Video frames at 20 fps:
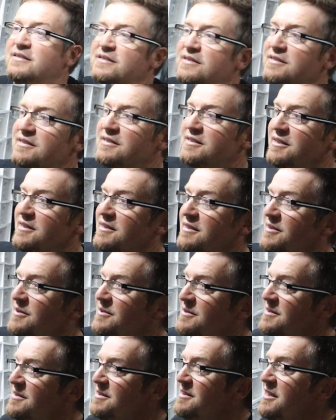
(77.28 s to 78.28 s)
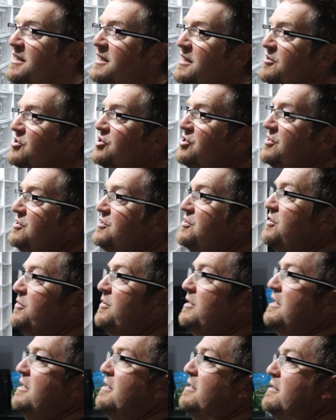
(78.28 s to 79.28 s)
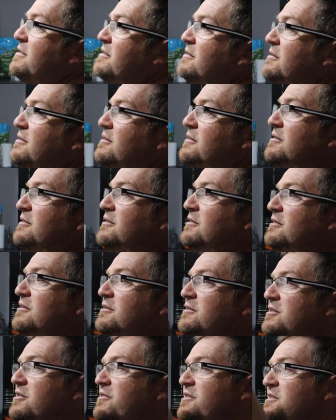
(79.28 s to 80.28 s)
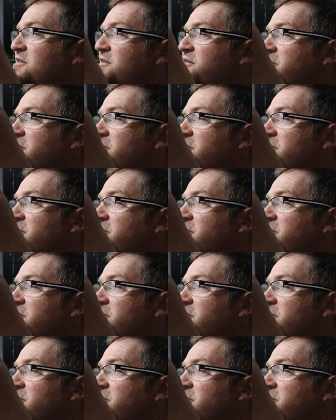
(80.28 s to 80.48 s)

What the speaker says: just see how she's doing. So this